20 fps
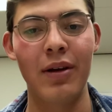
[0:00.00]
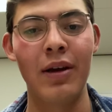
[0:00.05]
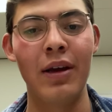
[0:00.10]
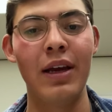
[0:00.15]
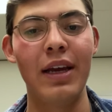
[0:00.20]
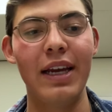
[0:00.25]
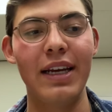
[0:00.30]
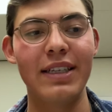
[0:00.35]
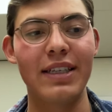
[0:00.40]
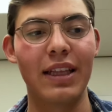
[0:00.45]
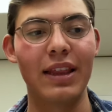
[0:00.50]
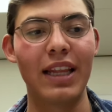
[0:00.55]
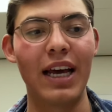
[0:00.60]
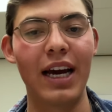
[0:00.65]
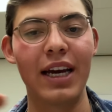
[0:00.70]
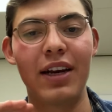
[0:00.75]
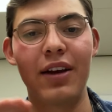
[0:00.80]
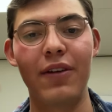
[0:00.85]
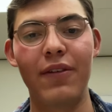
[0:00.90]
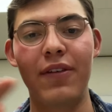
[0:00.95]
is a
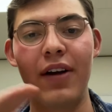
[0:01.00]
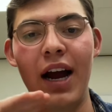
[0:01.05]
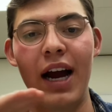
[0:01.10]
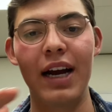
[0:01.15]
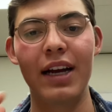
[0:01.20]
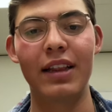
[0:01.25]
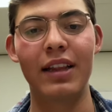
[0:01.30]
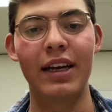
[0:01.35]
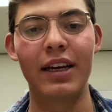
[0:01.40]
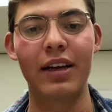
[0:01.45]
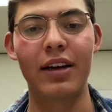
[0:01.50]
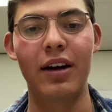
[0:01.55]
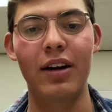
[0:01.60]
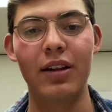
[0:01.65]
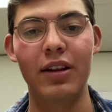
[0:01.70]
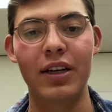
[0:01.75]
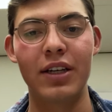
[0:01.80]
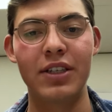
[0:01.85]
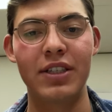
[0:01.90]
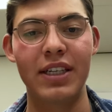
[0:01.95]
line of hyaline
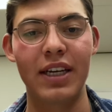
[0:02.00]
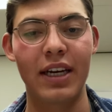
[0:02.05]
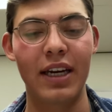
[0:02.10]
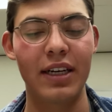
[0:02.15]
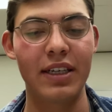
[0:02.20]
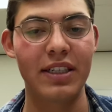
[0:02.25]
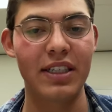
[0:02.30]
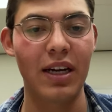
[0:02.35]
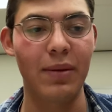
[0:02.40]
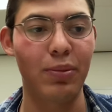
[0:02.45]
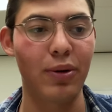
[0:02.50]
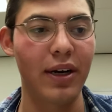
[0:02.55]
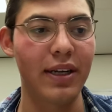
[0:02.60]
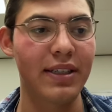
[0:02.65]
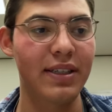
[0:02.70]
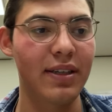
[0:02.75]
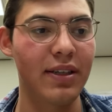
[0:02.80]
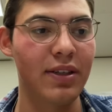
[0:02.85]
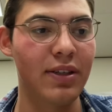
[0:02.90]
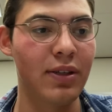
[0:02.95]
cartilage that kind of
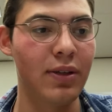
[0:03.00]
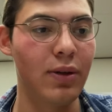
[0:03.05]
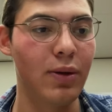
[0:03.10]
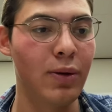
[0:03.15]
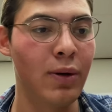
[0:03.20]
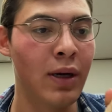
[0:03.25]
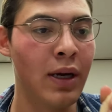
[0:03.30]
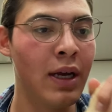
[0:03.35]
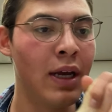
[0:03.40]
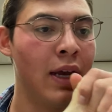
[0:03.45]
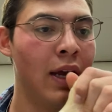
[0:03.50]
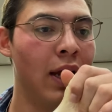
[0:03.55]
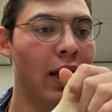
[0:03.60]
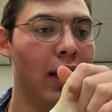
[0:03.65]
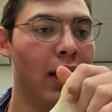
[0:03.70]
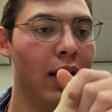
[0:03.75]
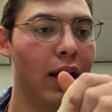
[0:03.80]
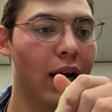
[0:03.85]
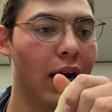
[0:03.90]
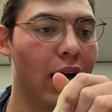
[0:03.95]
separates the two.
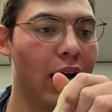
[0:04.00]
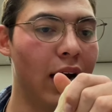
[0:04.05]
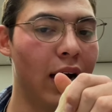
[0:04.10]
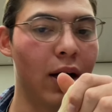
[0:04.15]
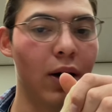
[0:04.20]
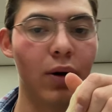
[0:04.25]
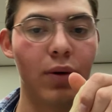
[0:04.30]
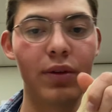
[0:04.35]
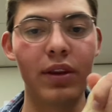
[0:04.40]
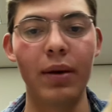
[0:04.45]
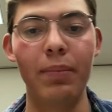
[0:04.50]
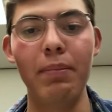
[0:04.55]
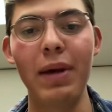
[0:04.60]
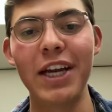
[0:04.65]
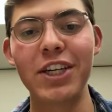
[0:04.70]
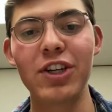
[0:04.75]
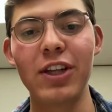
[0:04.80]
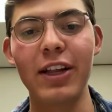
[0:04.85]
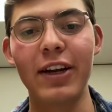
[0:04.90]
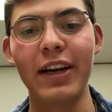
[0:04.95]
The
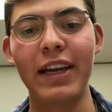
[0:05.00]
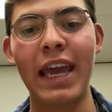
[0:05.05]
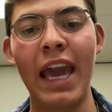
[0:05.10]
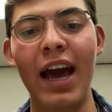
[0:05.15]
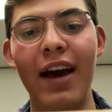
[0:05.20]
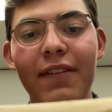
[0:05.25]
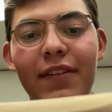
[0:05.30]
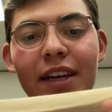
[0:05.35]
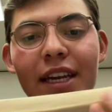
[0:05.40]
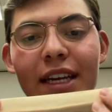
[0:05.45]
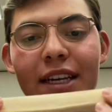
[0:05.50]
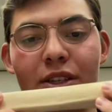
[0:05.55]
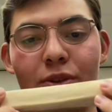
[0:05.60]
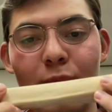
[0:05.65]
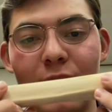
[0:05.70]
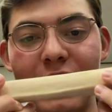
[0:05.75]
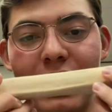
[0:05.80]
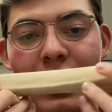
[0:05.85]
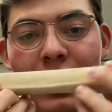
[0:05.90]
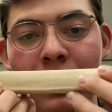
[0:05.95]
medullary cavity is
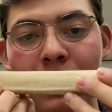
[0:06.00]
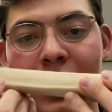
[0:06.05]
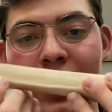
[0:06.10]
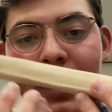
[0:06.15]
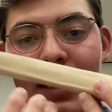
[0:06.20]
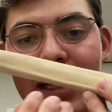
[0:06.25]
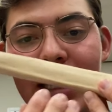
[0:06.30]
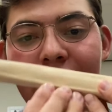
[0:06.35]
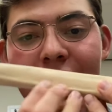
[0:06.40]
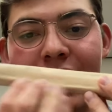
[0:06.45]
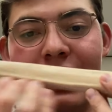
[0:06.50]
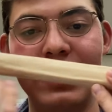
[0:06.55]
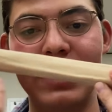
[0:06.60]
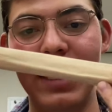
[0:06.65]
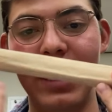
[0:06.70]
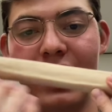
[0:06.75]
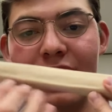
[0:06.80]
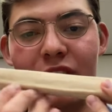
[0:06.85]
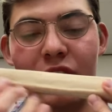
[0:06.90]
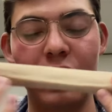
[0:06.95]
what's going to be on the
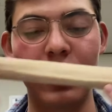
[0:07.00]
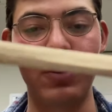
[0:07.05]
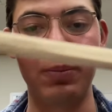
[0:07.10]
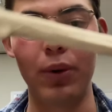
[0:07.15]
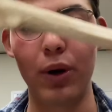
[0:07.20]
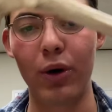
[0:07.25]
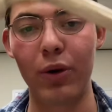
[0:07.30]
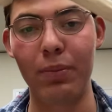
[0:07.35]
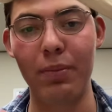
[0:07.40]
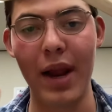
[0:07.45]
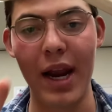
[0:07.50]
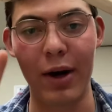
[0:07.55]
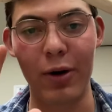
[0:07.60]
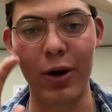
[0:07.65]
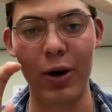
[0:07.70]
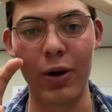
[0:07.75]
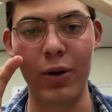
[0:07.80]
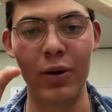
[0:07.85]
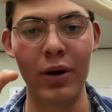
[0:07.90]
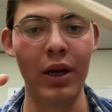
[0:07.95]
inside, so your bone
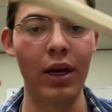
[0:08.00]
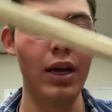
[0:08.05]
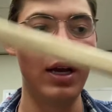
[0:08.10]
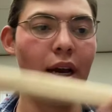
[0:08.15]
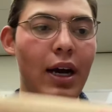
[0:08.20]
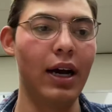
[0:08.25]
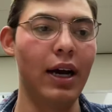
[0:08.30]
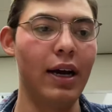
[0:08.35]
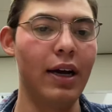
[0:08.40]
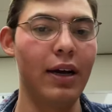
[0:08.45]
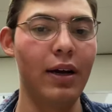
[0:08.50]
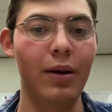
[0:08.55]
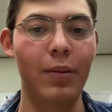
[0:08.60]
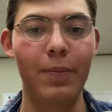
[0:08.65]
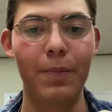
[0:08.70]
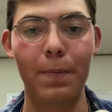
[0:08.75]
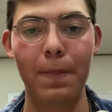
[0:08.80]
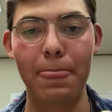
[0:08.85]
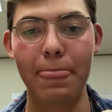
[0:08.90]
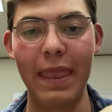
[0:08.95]
marrow,
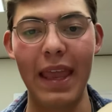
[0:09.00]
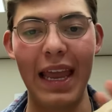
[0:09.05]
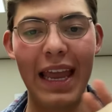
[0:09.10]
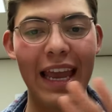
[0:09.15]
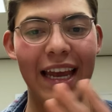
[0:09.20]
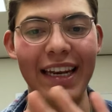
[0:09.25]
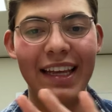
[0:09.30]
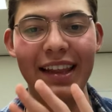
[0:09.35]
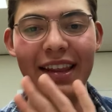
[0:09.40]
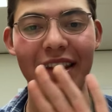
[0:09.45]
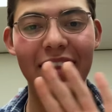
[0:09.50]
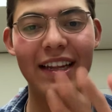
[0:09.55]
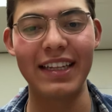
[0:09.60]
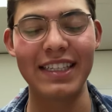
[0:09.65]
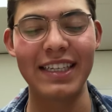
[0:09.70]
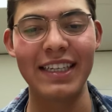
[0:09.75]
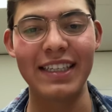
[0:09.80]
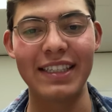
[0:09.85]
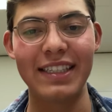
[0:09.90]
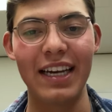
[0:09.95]
anything that's
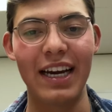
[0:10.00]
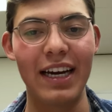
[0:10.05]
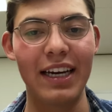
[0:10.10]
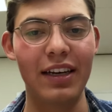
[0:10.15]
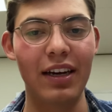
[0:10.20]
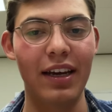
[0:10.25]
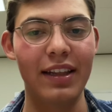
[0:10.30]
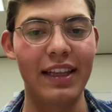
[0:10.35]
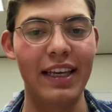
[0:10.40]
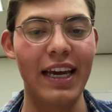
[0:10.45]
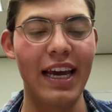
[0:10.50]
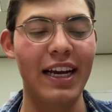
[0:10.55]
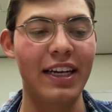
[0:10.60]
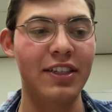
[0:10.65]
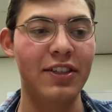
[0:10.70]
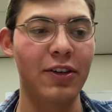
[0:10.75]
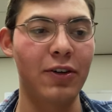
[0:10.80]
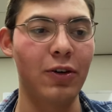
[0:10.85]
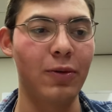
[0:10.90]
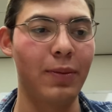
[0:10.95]
inside, not the
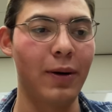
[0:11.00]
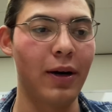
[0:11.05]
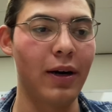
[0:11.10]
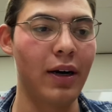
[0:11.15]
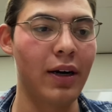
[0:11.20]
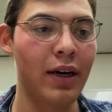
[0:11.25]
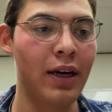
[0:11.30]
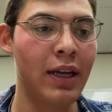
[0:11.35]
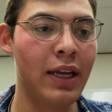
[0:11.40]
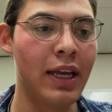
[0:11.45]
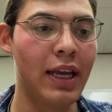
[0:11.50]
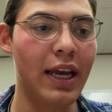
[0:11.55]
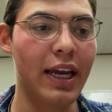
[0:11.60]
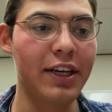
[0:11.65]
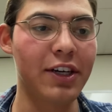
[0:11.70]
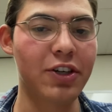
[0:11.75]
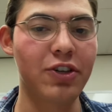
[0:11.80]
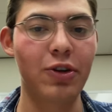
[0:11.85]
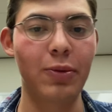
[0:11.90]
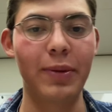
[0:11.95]
external part. And
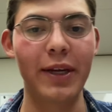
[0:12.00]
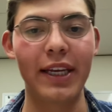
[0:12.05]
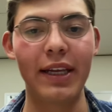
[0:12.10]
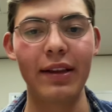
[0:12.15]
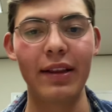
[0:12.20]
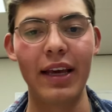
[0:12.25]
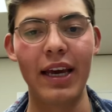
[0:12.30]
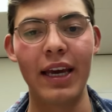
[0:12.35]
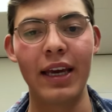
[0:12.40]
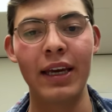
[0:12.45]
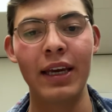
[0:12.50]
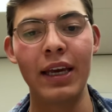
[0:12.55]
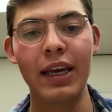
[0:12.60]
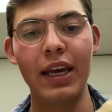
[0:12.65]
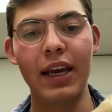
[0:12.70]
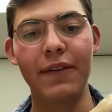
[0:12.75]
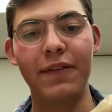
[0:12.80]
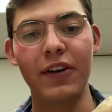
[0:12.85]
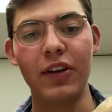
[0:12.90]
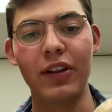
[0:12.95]
your trabeculae,
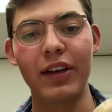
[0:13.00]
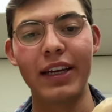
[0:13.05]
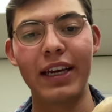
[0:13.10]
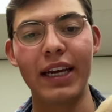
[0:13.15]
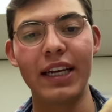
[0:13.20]
if you're looking at